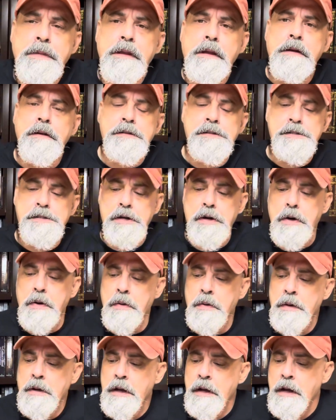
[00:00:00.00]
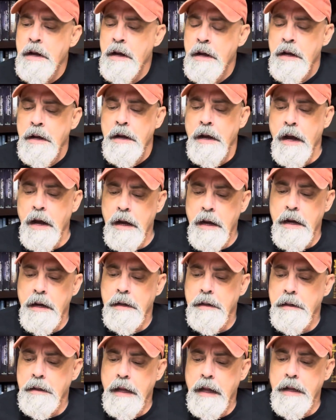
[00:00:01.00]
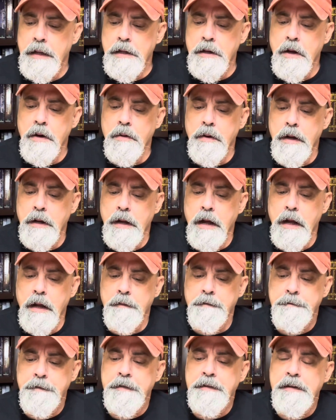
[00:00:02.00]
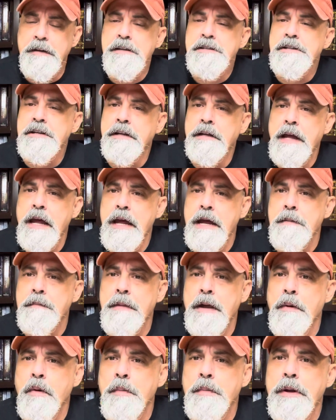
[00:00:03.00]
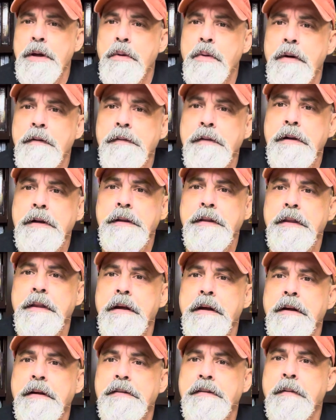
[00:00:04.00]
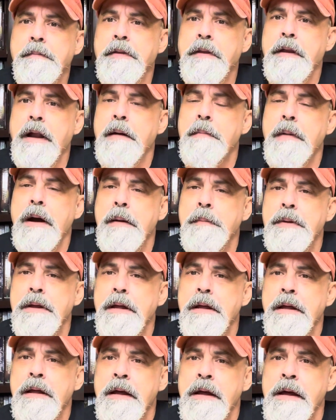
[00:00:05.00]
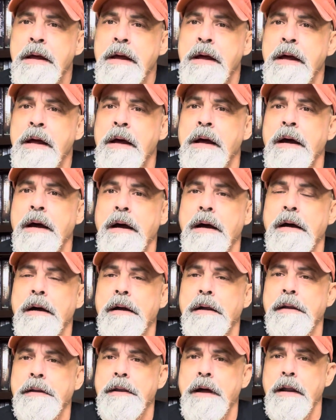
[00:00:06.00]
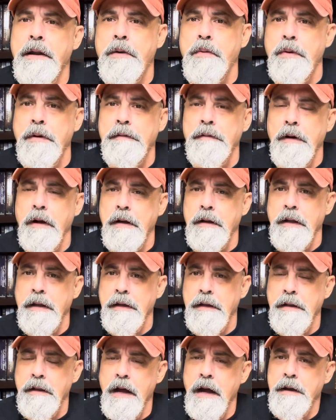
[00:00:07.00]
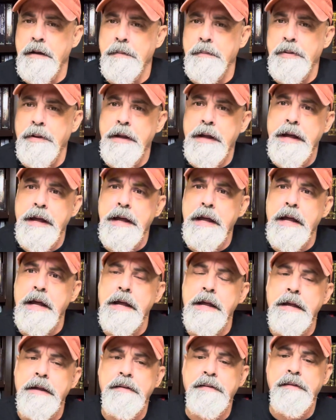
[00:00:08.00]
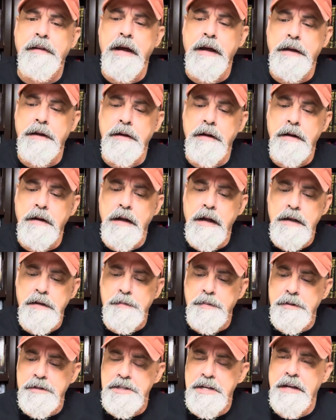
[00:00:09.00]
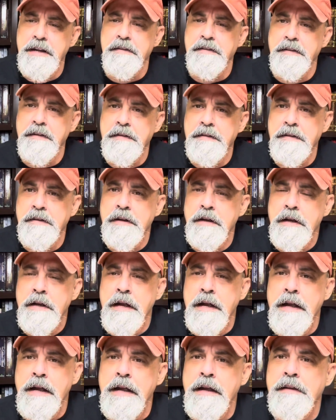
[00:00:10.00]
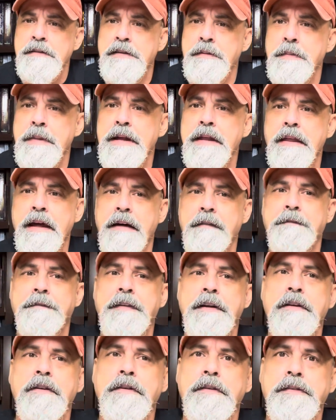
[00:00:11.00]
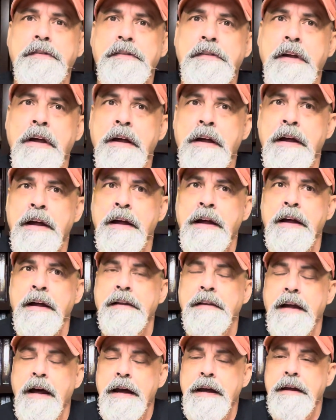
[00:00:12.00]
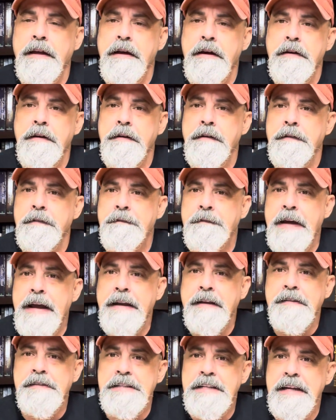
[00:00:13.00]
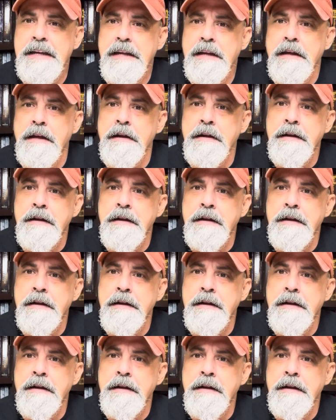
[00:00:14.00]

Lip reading: So, a 5th edition game that would be equivalent, something I might be not inclined to play is like Esper Genesis. To me, that feels like fantasy